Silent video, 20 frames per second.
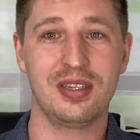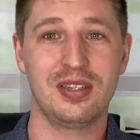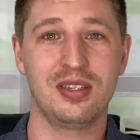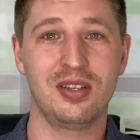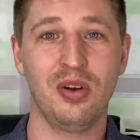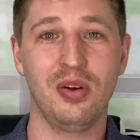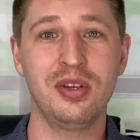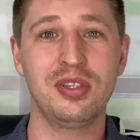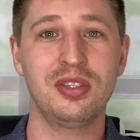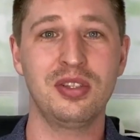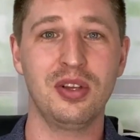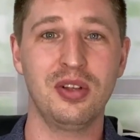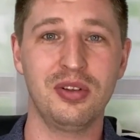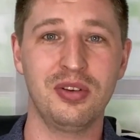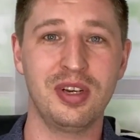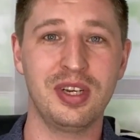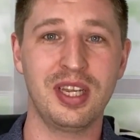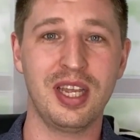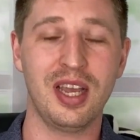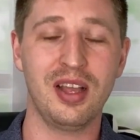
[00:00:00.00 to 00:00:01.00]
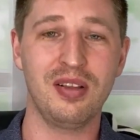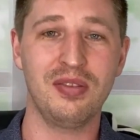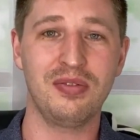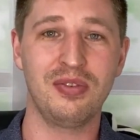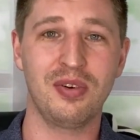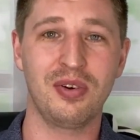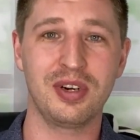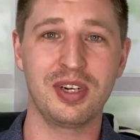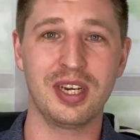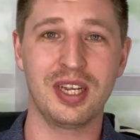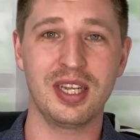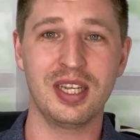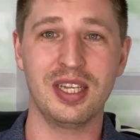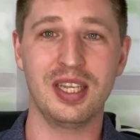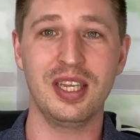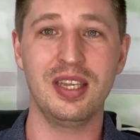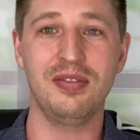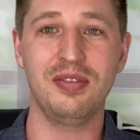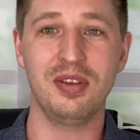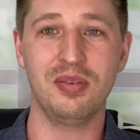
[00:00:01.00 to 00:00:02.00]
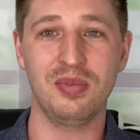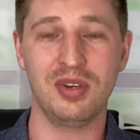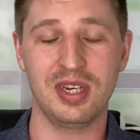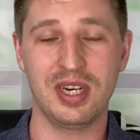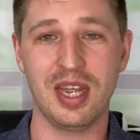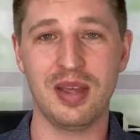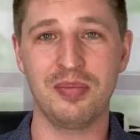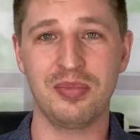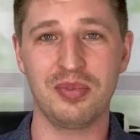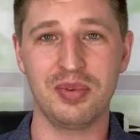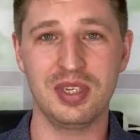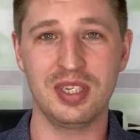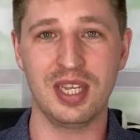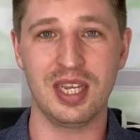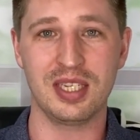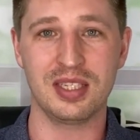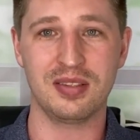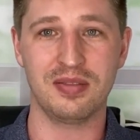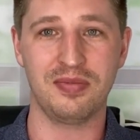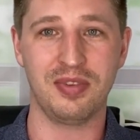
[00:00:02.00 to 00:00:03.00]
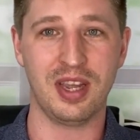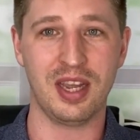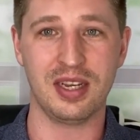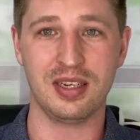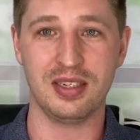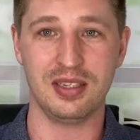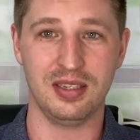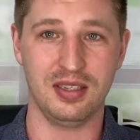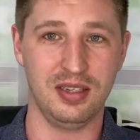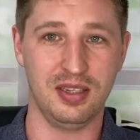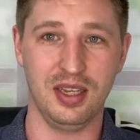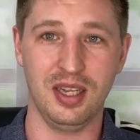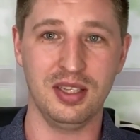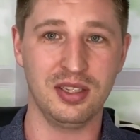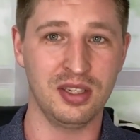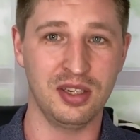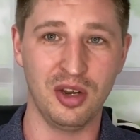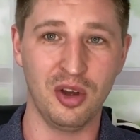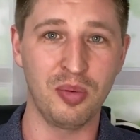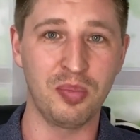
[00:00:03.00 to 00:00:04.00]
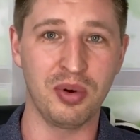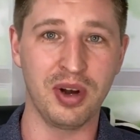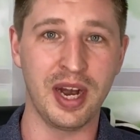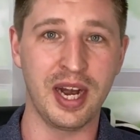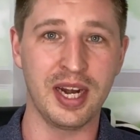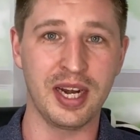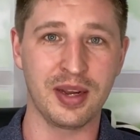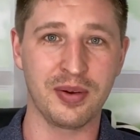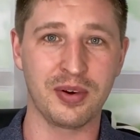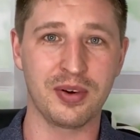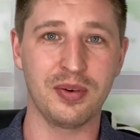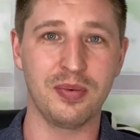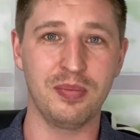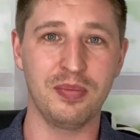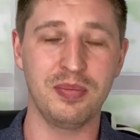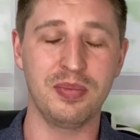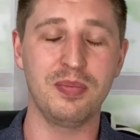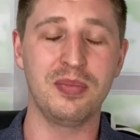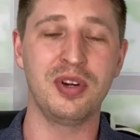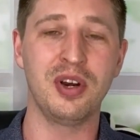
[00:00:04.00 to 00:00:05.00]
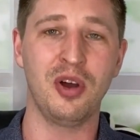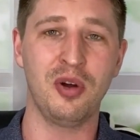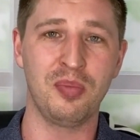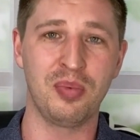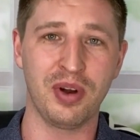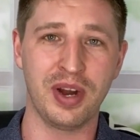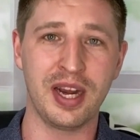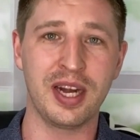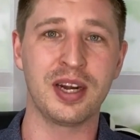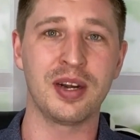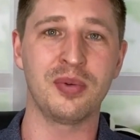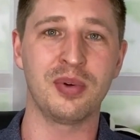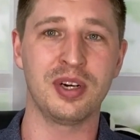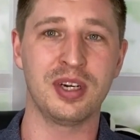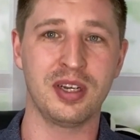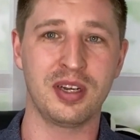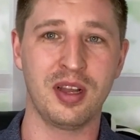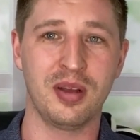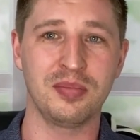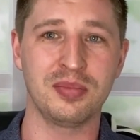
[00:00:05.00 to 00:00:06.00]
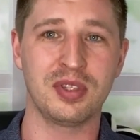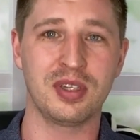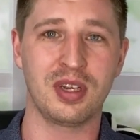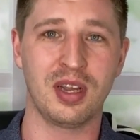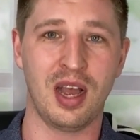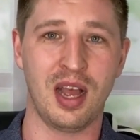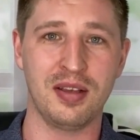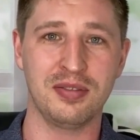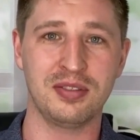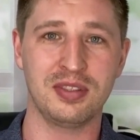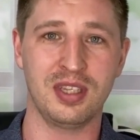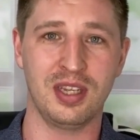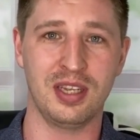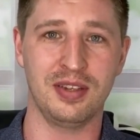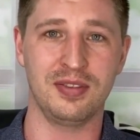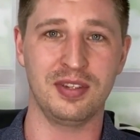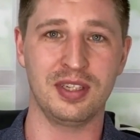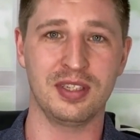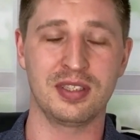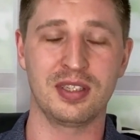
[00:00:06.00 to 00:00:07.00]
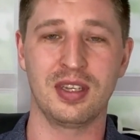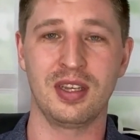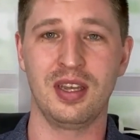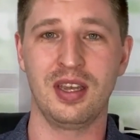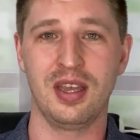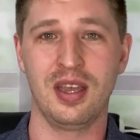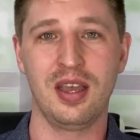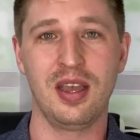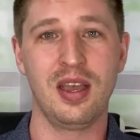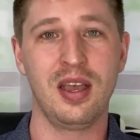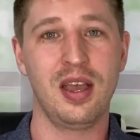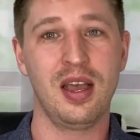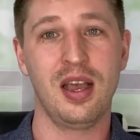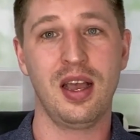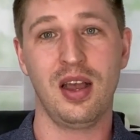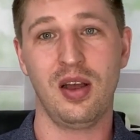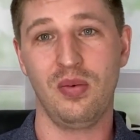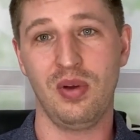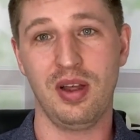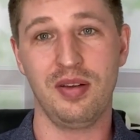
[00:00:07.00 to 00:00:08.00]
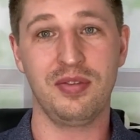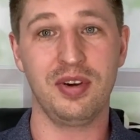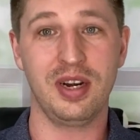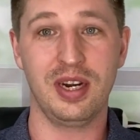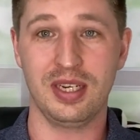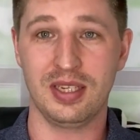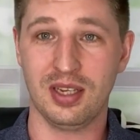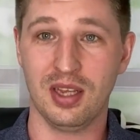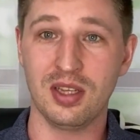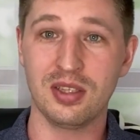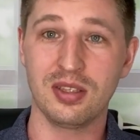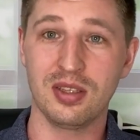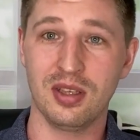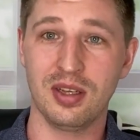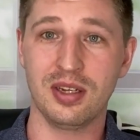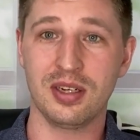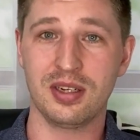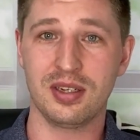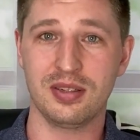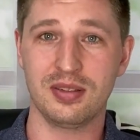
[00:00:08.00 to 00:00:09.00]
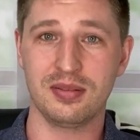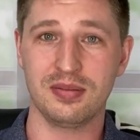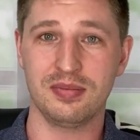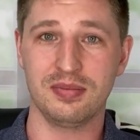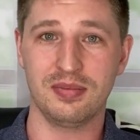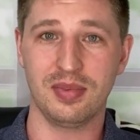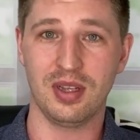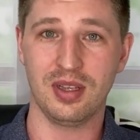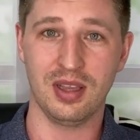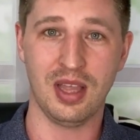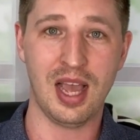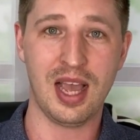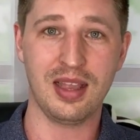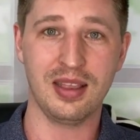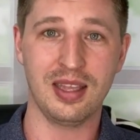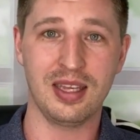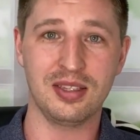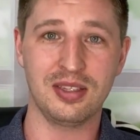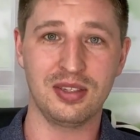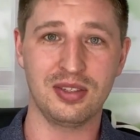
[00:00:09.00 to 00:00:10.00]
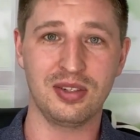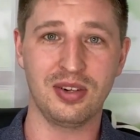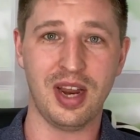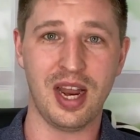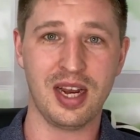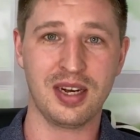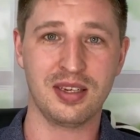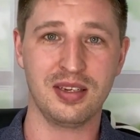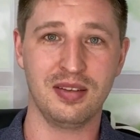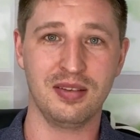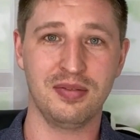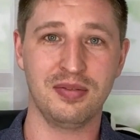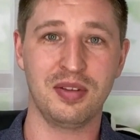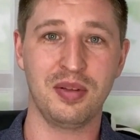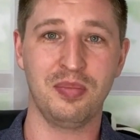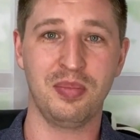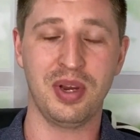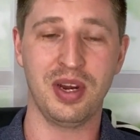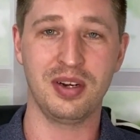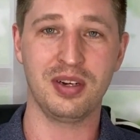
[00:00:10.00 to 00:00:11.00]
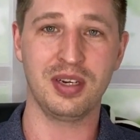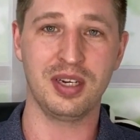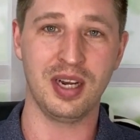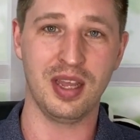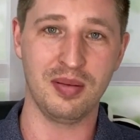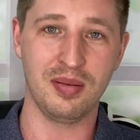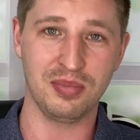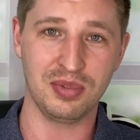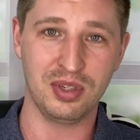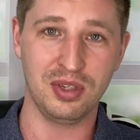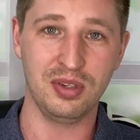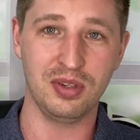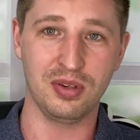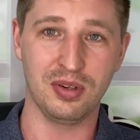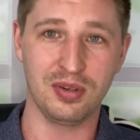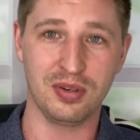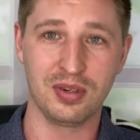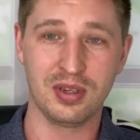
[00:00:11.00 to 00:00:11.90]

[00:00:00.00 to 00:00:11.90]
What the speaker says: Going solar in California, even when NEM 3 takes effect, is a no-brainer when it comes to cost savings. However, it does look a lot less attractive compared to NEM 2.